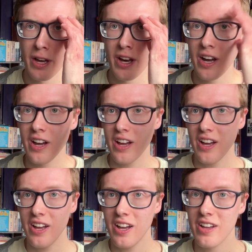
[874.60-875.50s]

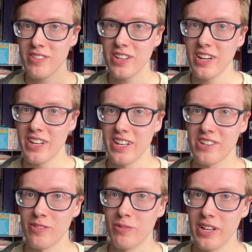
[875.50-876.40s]
I've started
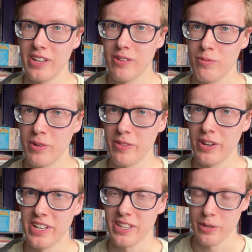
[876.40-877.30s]
actually
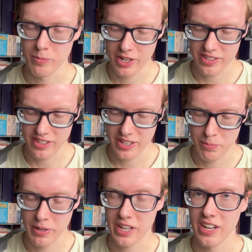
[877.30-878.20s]
rereading them recently
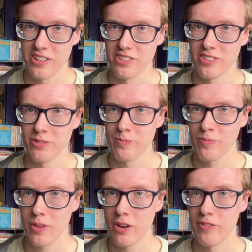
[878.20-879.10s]
because
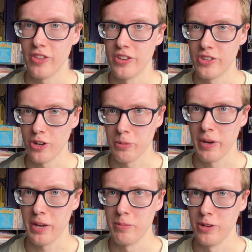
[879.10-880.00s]
of the
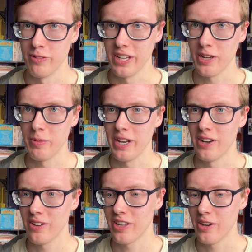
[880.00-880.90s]
Dogman movie coming
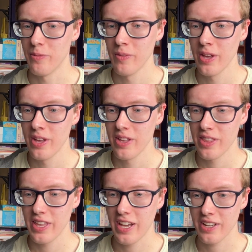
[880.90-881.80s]
out. You know,
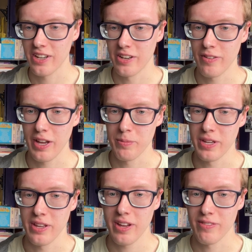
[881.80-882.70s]
that kind of had
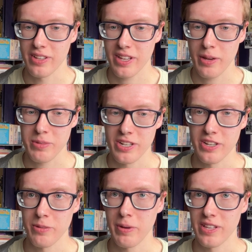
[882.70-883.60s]
me having Captain
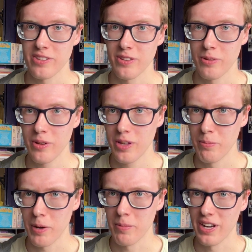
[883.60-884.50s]
Underpants in
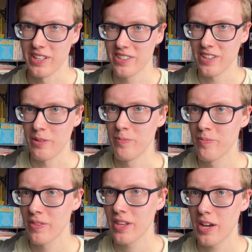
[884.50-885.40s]
my mind. So
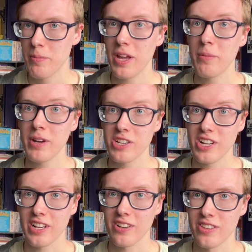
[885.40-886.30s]
yeah, I mean, I might
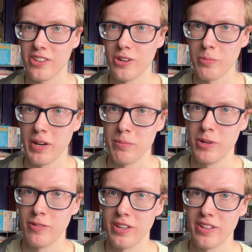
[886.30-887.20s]
check out the Dogman
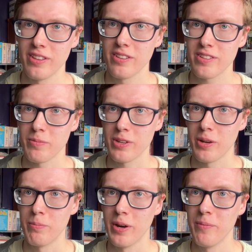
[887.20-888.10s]
movie
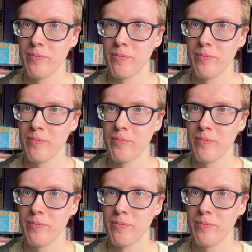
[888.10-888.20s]
sometime, but